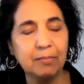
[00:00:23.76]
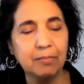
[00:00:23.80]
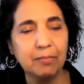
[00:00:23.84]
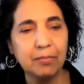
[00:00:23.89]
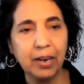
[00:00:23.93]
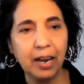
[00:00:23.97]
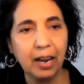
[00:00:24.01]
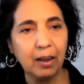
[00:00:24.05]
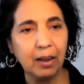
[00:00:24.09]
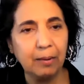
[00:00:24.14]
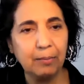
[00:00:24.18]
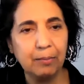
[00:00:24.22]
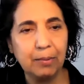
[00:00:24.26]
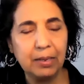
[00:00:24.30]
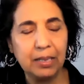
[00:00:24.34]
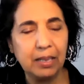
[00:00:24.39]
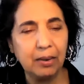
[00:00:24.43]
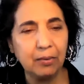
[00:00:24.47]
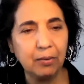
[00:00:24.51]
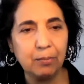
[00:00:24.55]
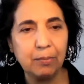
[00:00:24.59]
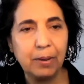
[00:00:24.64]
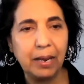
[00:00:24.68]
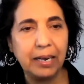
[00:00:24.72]
But
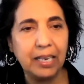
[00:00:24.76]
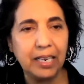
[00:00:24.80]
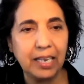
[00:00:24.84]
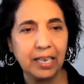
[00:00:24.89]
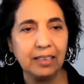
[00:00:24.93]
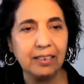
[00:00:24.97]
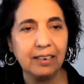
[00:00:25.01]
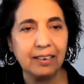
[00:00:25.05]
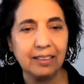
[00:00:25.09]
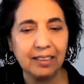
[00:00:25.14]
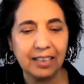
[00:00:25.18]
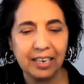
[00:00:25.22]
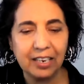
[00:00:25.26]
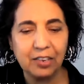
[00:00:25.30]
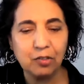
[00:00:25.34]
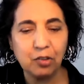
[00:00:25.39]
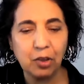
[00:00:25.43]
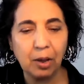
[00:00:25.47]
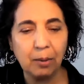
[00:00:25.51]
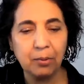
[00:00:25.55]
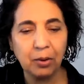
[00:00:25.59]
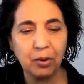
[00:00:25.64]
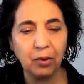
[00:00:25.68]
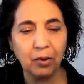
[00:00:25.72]
there were many other
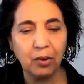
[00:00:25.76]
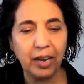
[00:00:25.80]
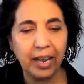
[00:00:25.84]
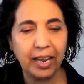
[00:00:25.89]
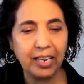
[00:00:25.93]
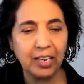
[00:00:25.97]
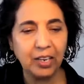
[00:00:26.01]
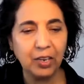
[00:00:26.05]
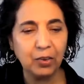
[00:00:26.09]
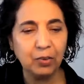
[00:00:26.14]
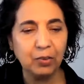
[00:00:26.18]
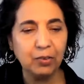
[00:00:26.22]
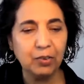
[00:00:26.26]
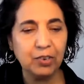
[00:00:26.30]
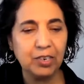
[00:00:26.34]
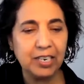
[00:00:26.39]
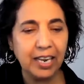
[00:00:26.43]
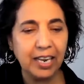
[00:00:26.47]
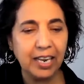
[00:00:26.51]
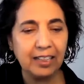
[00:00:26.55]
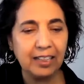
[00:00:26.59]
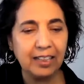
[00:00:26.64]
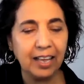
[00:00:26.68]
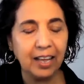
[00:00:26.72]
things. So I'm going to let you
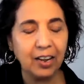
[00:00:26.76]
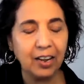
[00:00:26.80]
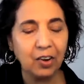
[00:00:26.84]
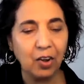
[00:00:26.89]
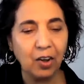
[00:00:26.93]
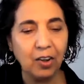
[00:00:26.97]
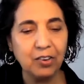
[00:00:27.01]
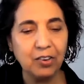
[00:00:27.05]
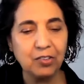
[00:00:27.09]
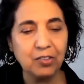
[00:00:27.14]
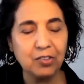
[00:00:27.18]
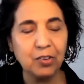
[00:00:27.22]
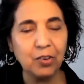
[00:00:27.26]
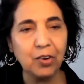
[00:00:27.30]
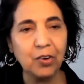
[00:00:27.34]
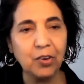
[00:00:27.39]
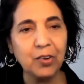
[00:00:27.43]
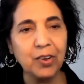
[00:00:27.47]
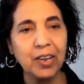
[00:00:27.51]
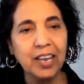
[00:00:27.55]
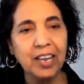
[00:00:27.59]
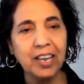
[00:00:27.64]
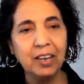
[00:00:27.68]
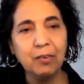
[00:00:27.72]
take that on.
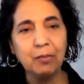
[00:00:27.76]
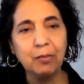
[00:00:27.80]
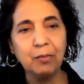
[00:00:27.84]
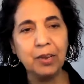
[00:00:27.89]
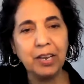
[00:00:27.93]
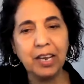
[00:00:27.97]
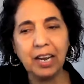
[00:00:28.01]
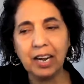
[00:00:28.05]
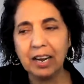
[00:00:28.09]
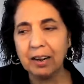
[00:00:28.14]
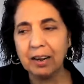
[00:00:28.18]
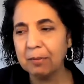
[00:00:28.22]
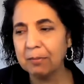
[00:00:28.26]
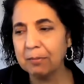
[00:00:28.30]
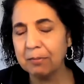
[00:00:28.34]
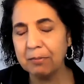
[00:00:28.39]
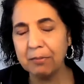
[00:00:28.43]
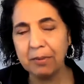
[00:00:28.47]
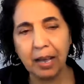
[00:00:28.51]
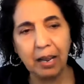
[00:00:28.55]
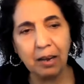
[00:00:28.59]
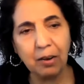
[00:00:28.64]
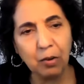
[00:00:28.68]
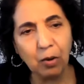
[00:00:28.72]
So we
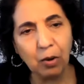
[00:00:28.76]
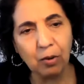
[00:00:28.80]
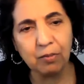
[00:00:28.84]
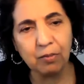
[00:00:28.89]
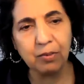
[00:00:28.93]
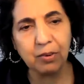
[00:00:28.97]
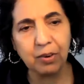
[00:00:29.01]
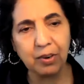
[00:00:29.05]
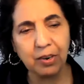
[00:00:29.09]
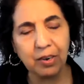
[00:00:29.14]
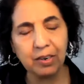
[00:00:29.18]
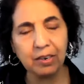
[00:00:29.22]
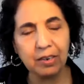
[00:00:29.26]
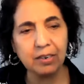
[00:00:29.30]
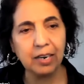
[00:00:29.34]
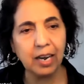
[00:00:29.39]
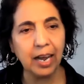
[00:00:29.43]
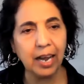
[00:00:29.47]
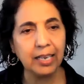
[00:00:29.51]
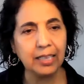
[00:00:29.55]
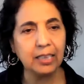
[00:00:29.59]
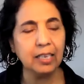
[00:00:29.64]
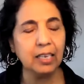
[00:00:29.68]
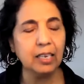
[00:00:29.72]
are well
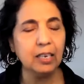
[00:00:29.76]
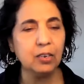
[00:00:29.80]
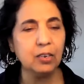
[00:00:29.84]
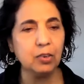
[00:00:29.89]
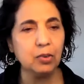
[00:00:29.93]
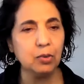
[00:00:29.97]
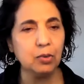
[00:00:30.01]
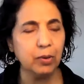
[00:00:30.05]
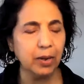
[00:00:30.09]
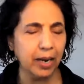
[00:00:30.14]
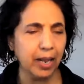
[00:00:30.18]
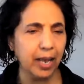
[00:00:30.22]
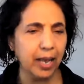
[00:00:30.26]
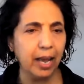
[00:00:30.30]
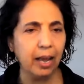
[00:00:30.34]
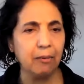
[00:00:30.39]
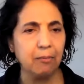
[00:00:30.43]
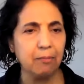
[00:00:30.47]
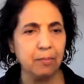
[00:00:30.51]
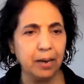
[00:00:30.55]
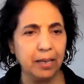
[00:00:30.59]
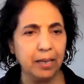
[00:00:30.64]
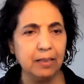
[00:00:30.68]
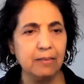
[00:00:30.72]
over, I think,
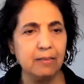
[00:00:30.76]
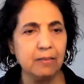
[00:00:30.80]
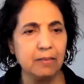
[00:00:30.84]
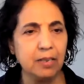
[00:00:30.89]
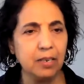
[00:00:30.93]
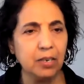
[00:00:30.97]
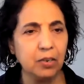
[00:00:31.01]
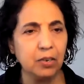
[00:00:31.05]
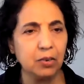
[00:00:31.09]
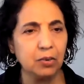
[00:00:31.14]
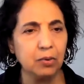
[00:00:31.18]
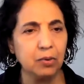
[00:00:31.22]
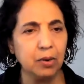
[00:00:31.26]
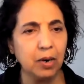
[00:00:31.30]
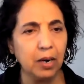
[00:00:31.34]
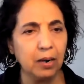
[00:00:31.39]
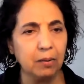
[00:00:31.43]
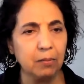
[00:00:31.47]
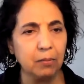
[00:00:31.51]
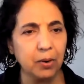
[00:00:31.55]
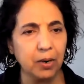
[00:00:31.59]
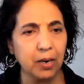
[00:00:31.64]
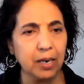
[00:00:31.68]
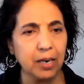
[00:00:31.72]
2.5 months into
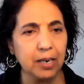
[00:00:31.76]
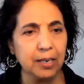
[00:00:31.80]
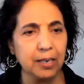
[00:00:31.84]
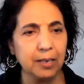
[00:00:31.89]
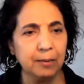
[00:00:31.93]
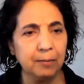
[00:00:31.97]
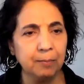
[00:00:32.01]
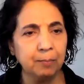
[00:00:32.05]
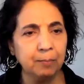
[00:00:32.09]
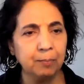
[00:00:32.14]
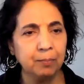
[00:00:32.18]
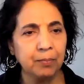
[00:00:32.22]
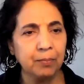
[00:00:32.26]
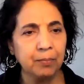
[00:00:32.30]
our work.